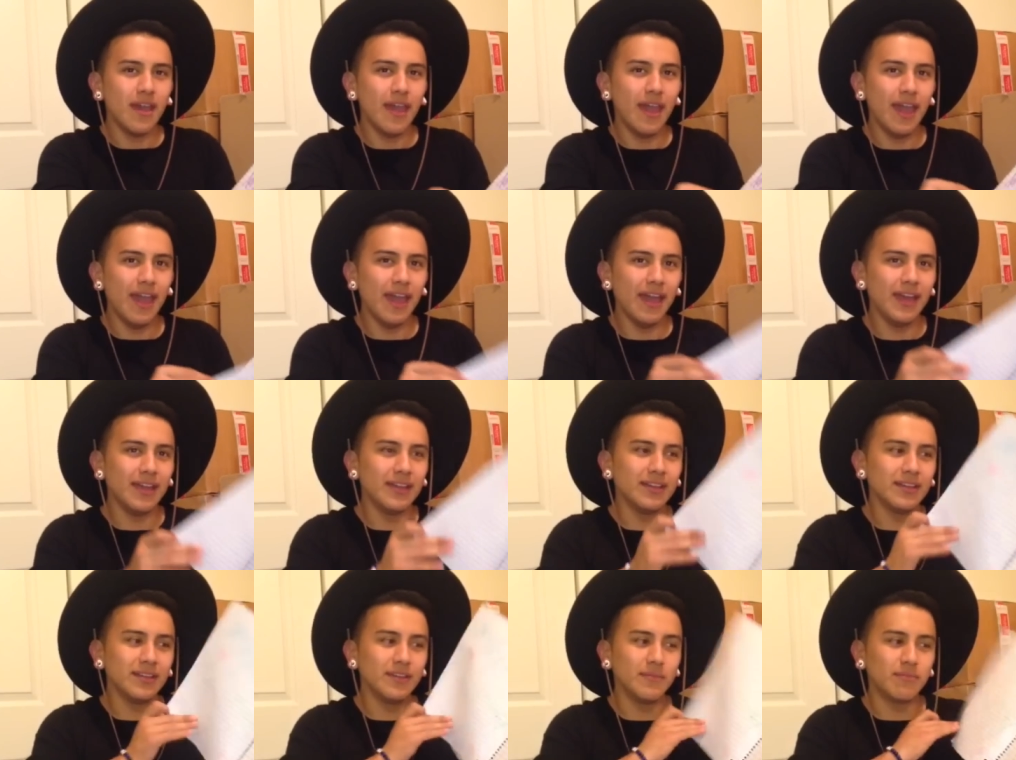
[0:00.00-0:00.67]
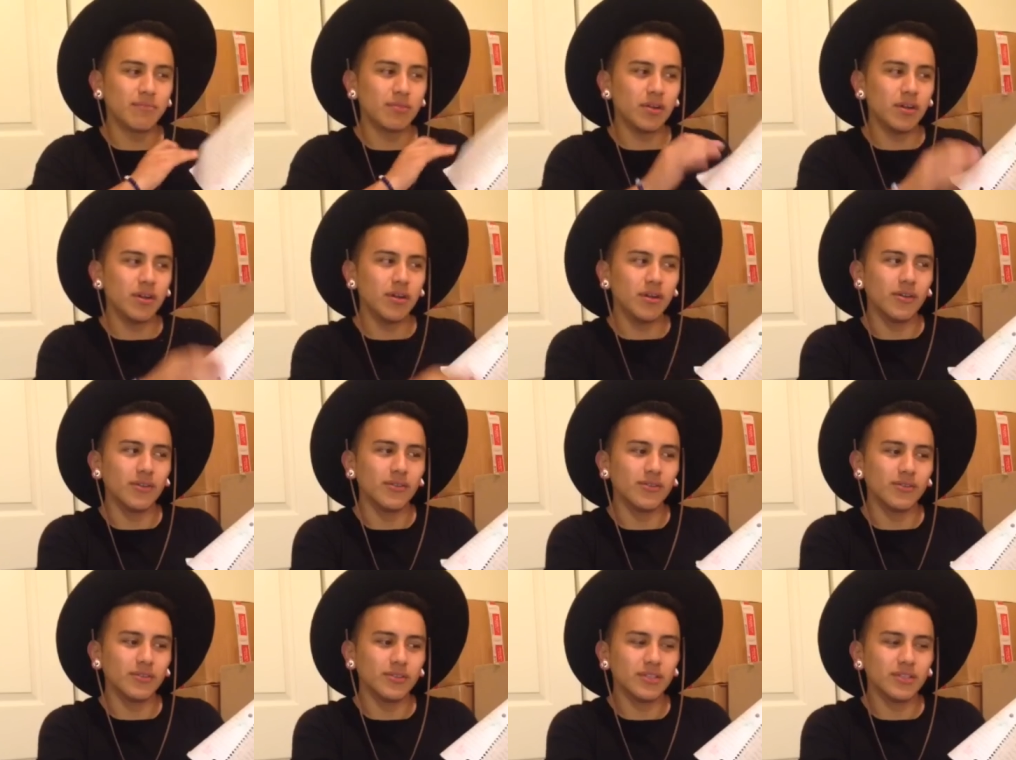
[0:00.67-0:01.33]
And
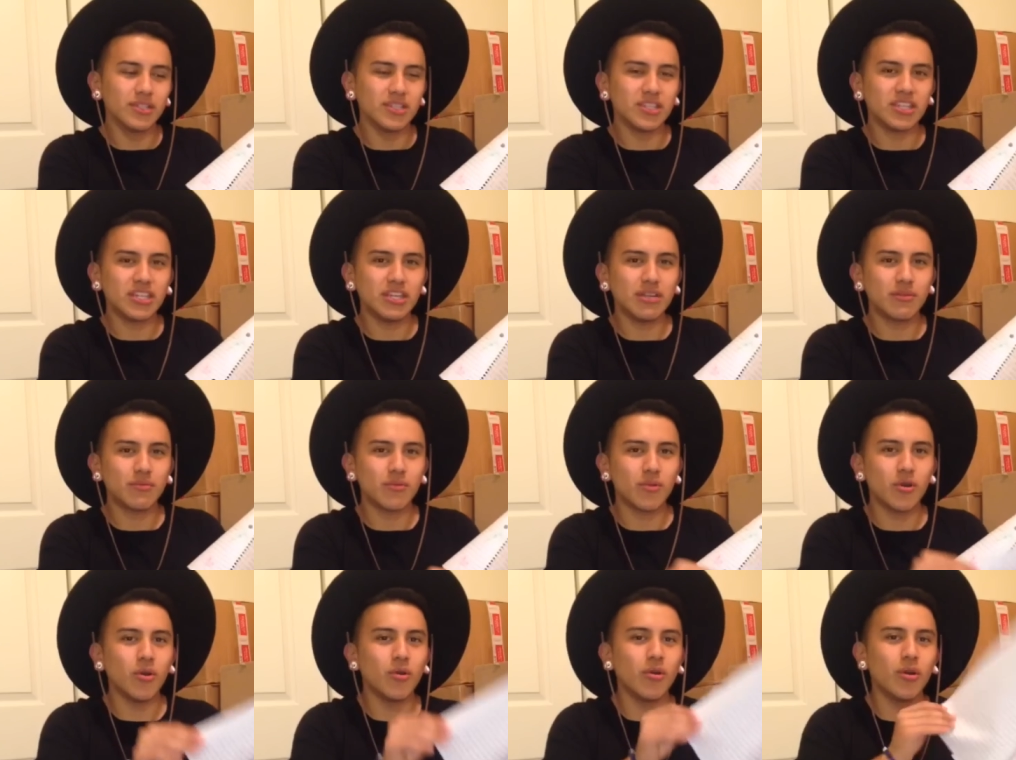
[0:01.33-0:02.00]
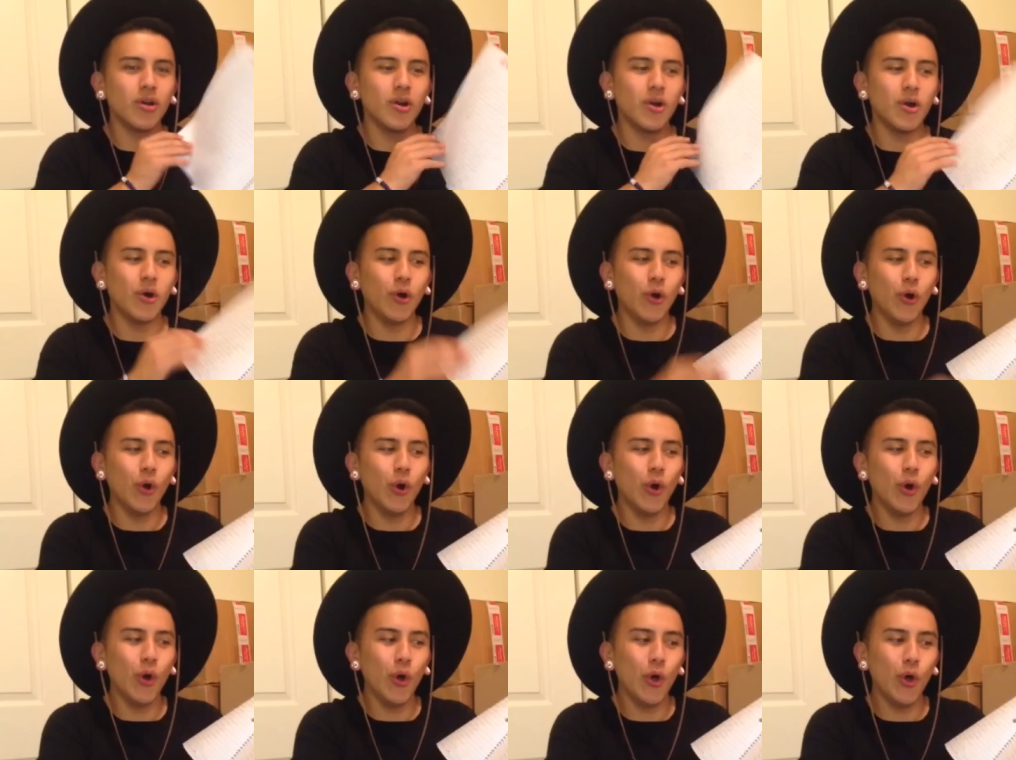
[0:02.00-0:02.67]
bro, she wrote a
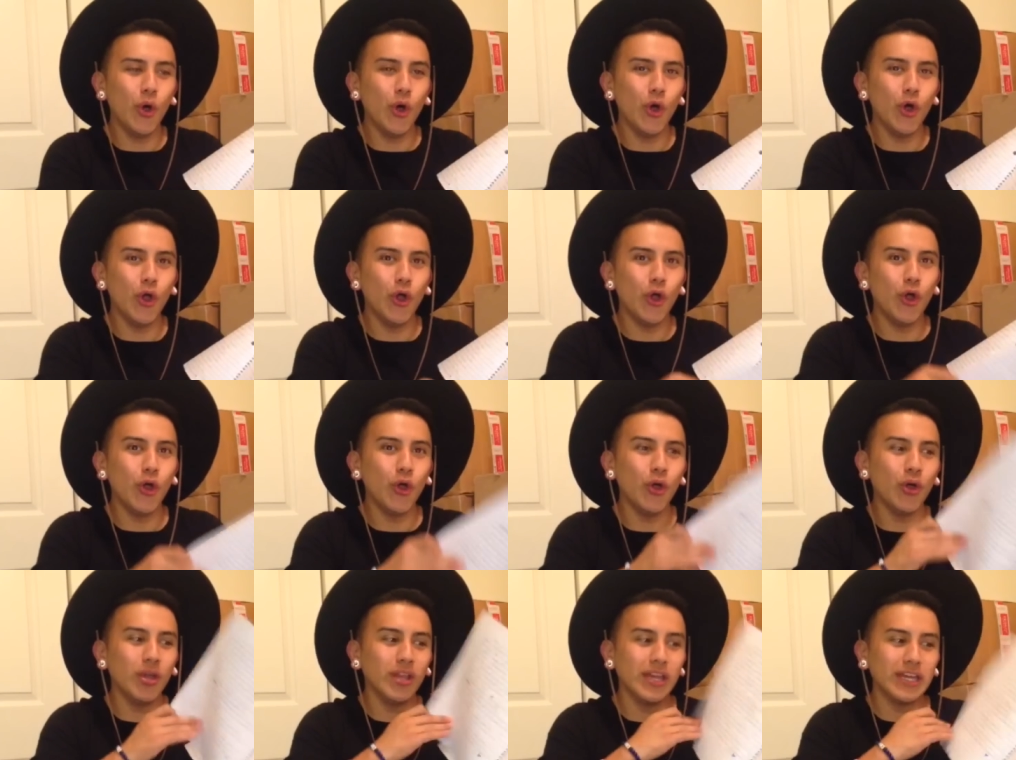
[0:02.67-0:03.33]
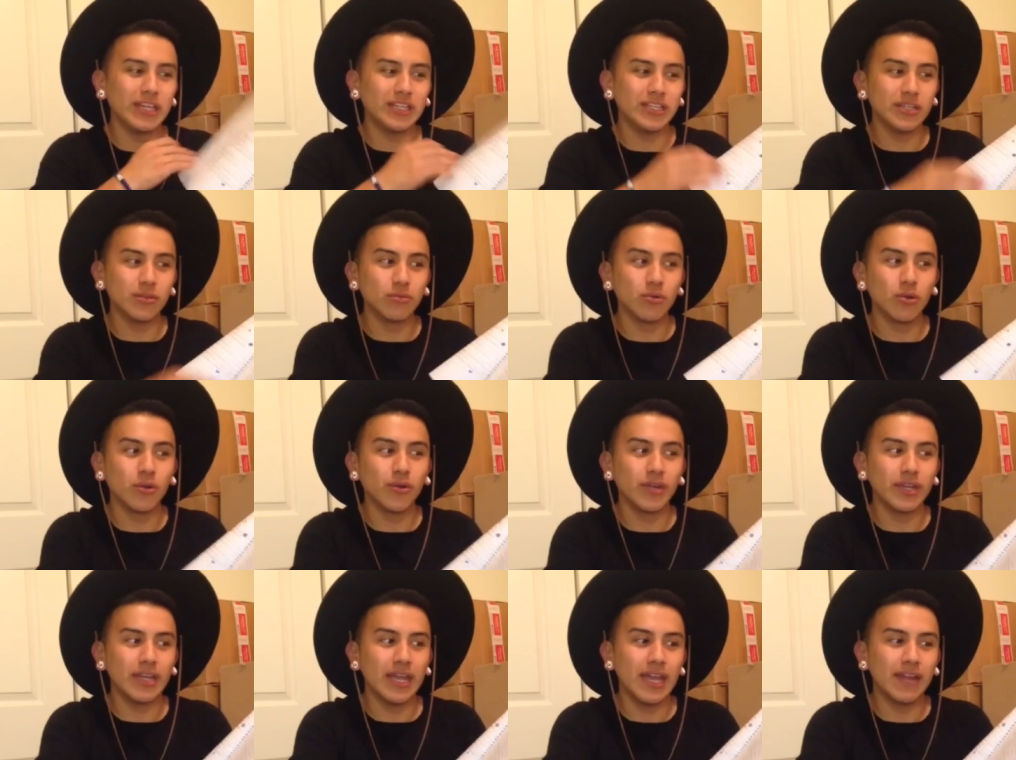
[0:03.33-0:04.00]
whole like she
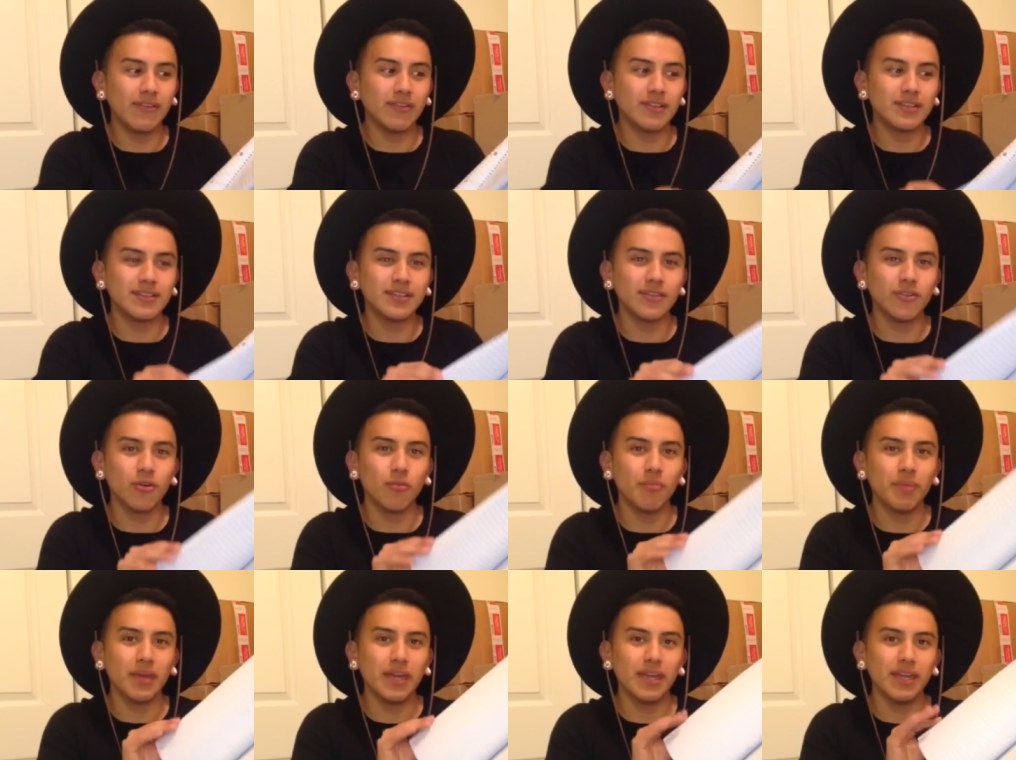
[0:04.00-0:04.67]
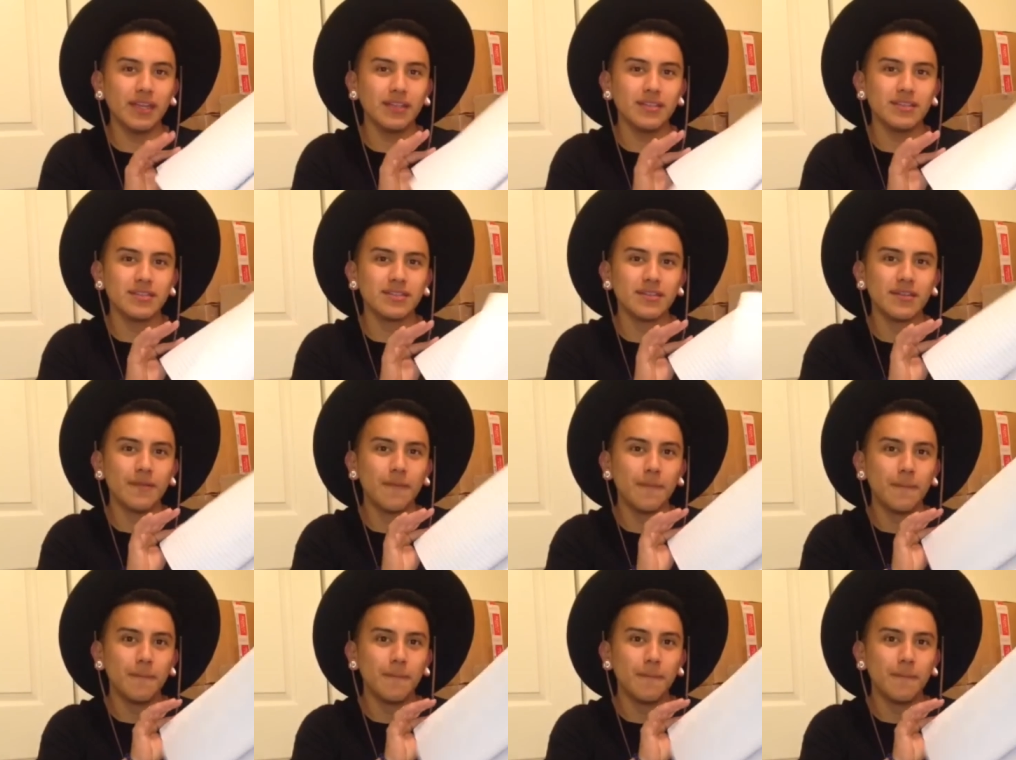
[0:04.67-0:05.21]
wrote in every single page.